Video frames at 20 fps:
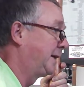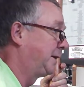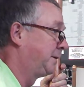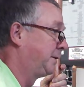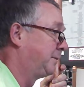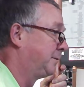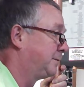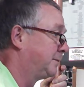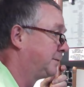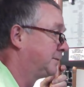
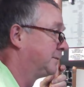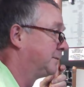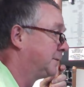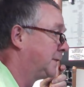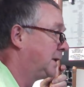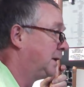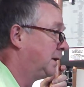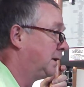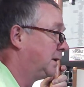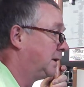
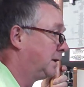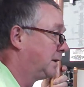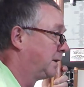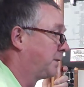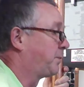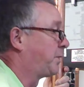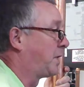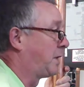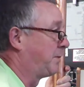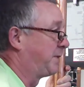
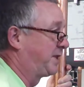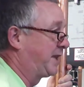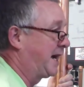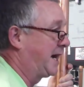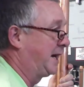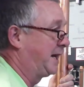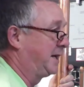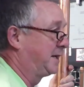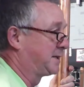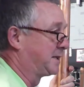The problem with
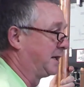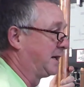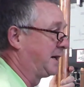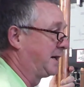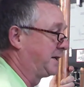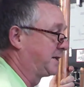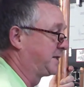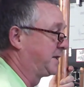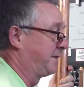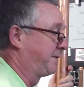that is a
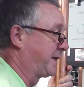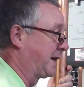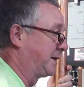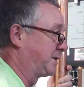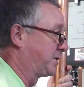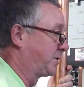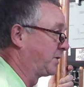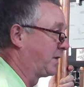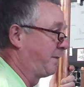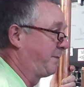lot of stuff
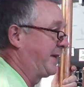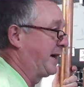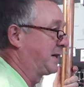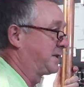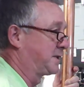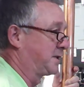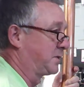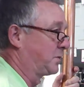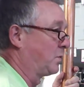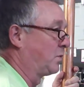guys are trying to
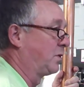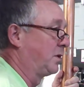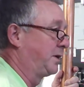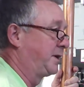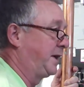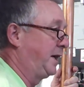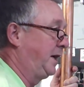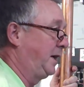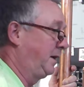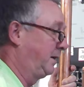pass as a
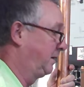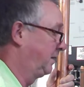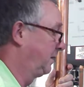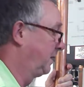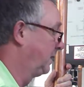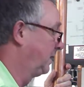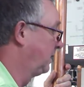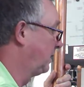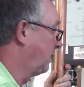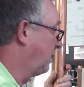warranty.
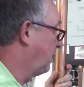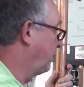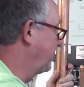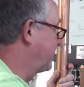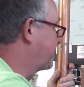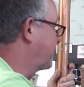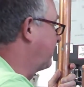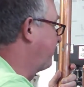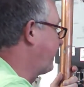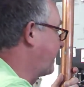All this
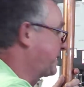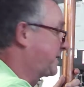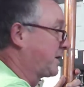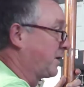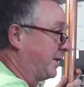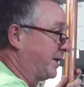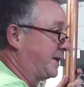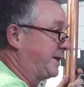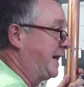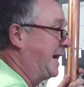stuff has
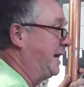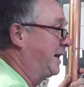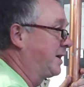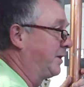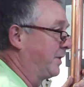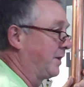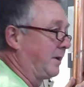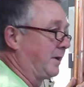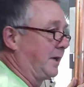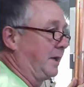called a date
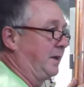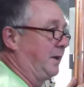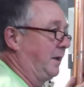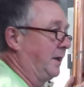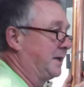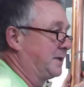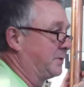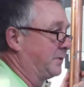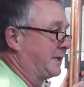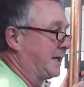code on it. You
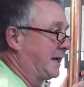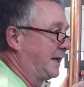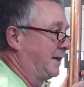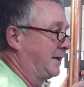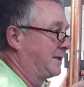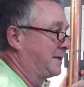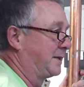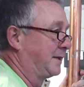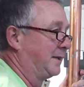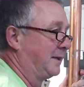guys know what that
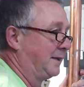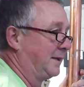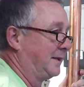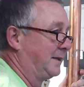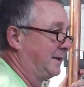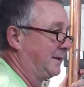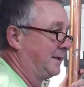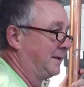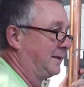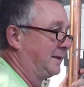is?
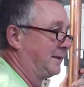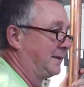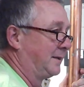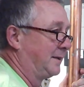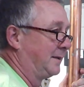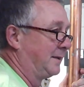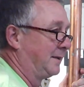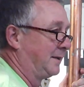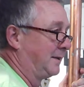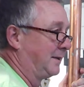
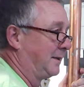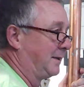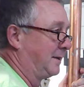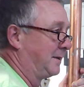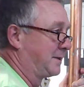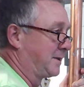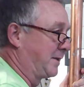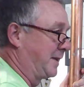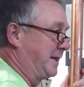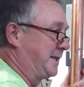
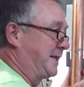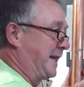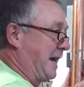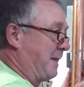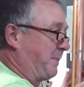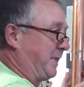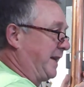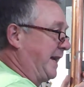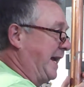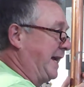So they
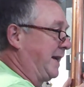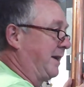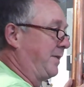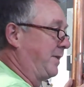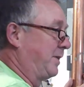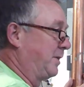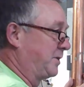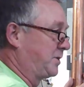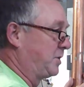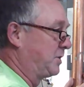stamp a date on
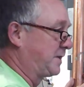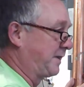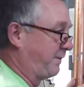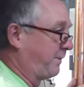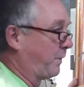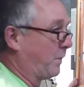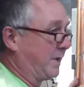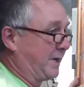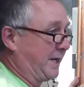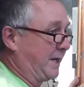there. It's usually
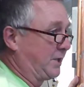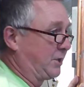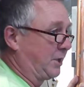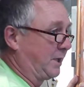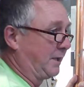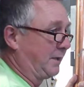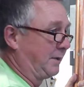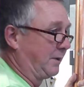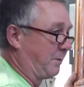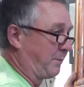
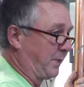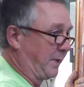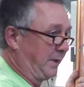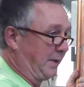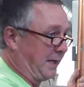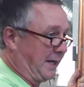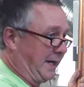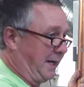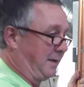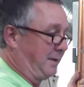4-digit. They put
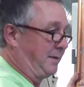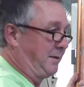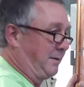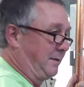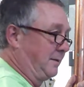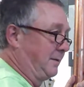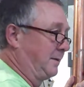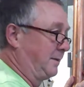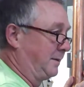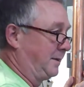
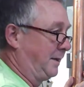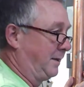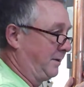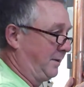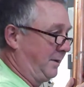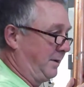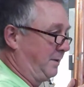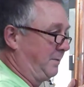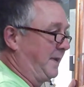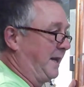
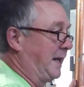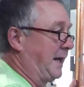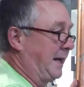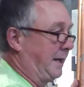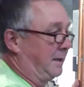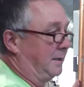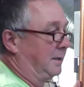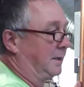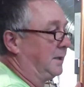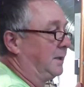it'll be
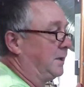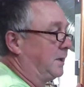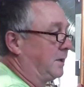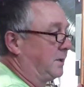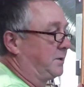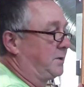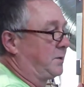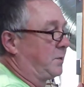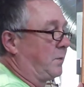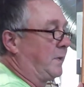like
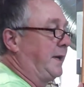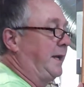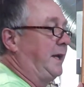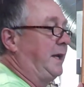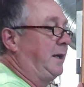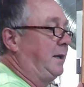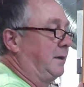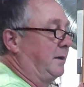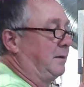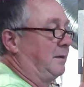
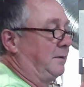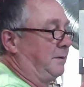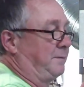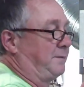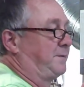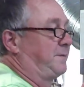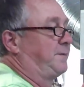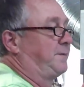20 of